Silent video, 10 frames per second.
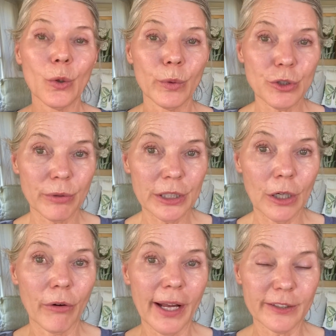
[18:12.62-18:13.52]
which we
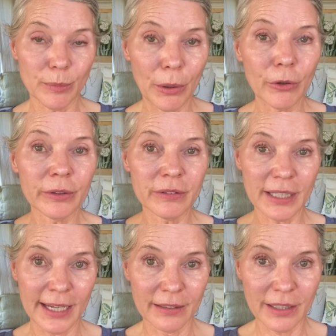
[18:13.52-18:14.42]
know has potent
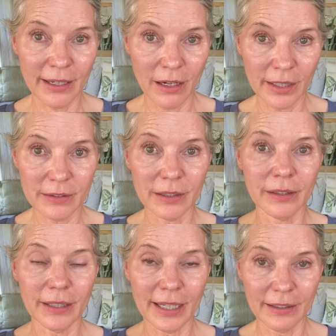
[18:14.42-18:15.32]

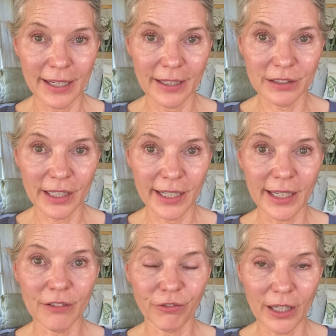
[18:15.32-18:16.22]
antioxidant and
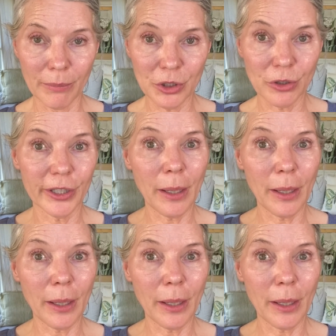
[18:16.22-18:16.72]
anti-inflammatory